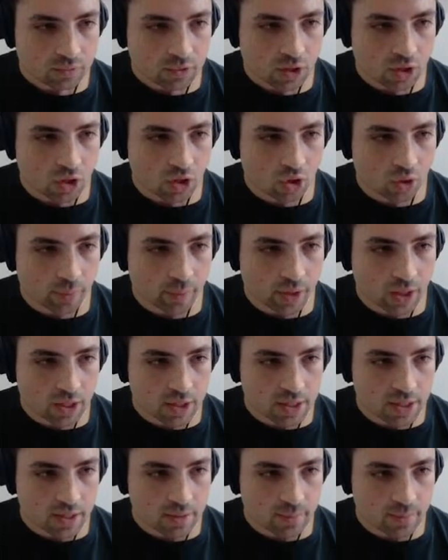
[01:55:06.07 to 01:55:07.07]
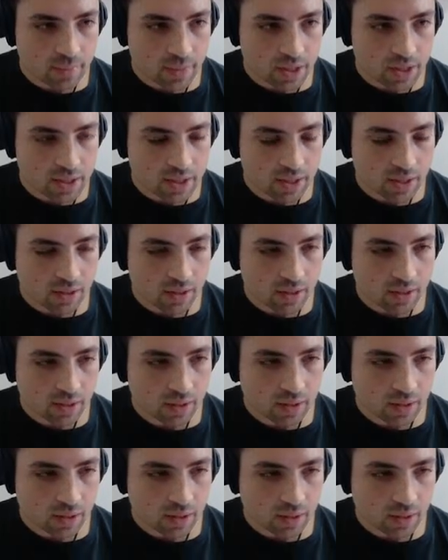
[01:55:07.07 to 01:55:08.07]
Oh, because it's missing
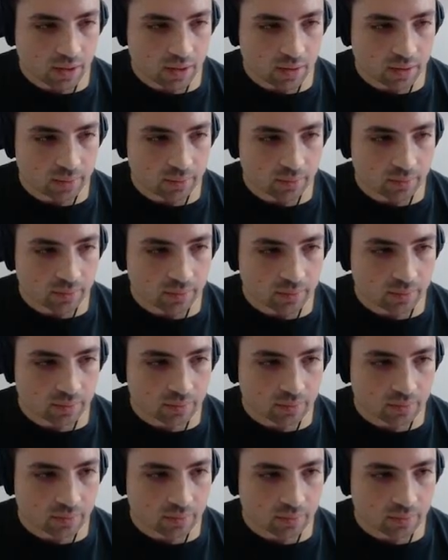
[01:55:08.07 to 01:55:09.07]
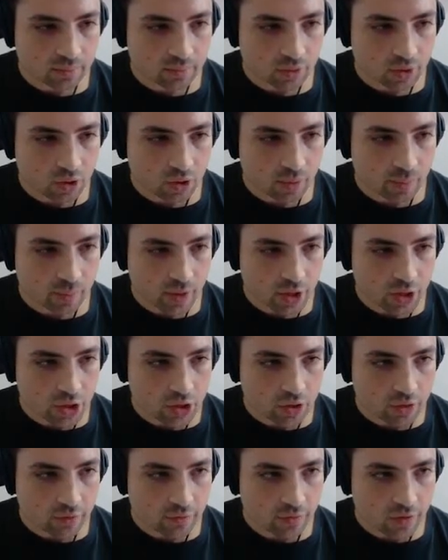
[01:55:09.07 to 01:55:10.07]
the
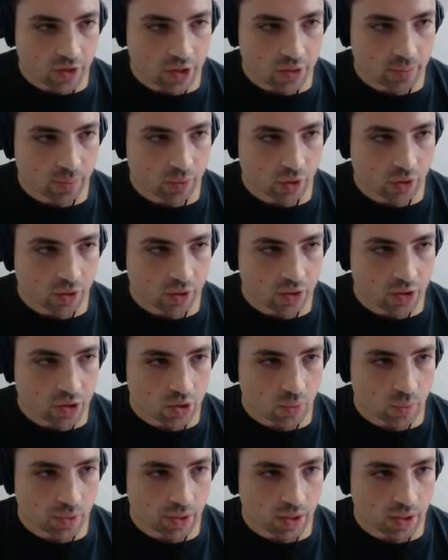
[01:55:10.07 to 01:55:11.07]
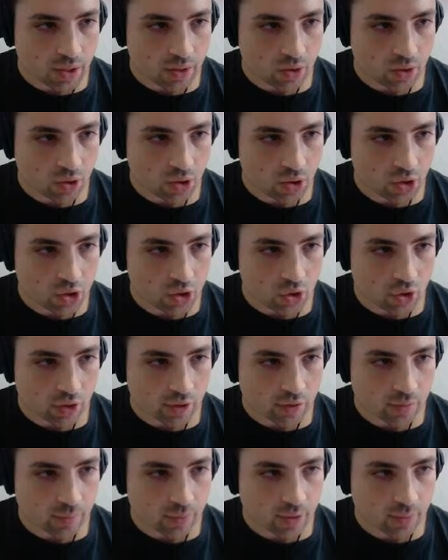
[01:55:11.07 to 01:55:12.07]
automation of this part. So we need
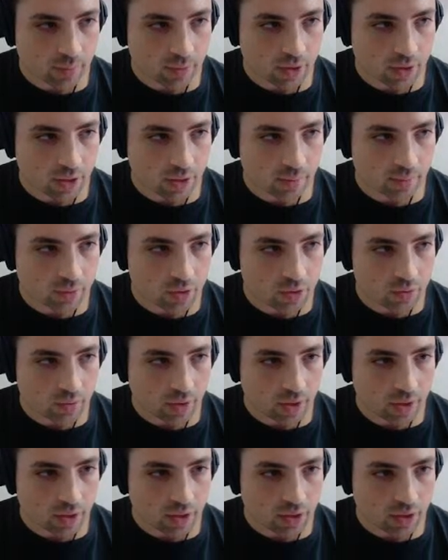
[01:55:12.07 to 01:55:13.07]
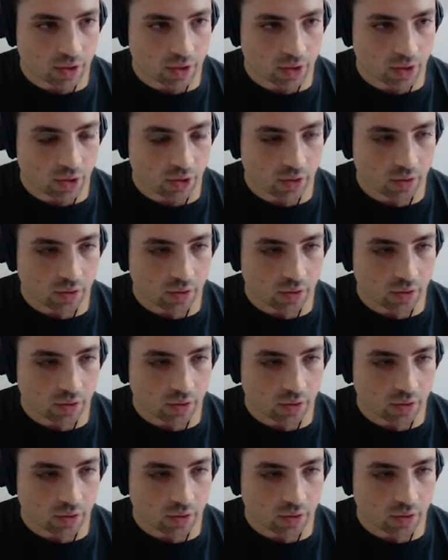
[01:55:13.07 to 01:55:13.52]
100 BPM right here.